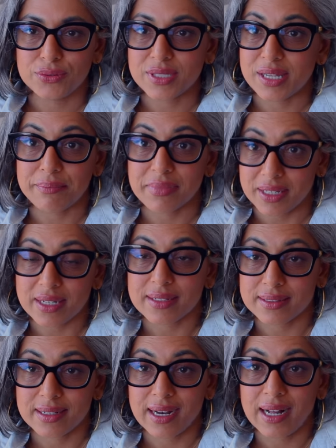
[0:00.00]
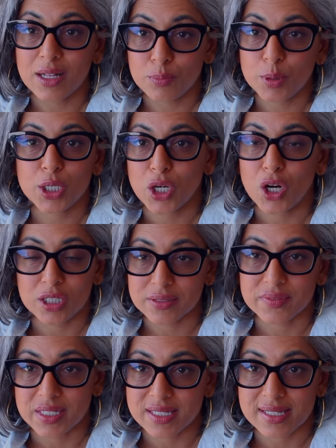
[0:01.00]
something. I'll put all
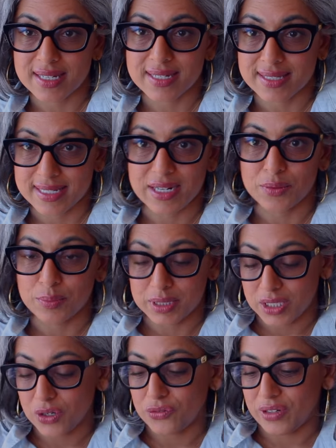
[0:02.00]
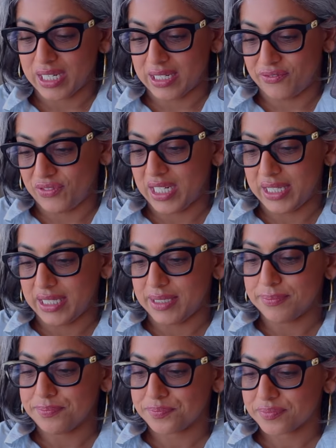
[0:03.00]
of these things down below if I can find
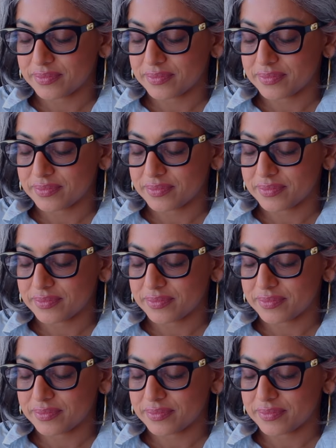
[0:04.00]
them.